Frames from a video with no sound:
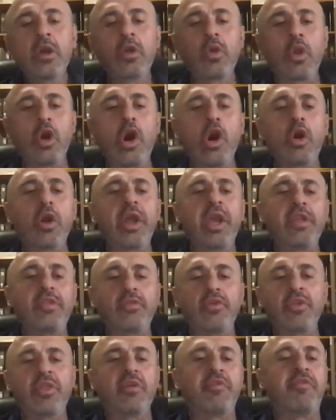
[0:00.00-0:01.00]

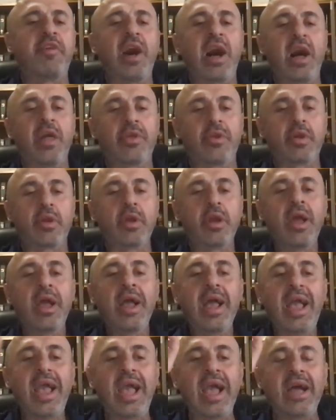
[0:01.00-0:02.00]
Glory to the Father,
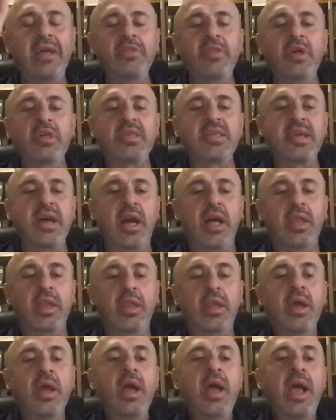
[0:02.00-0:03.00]
and the
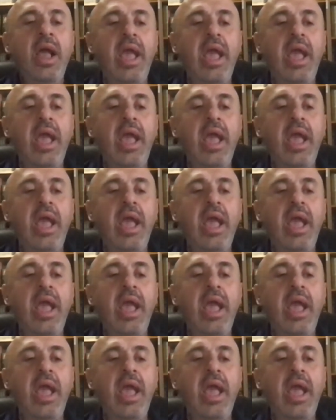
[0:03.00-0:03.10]
Son,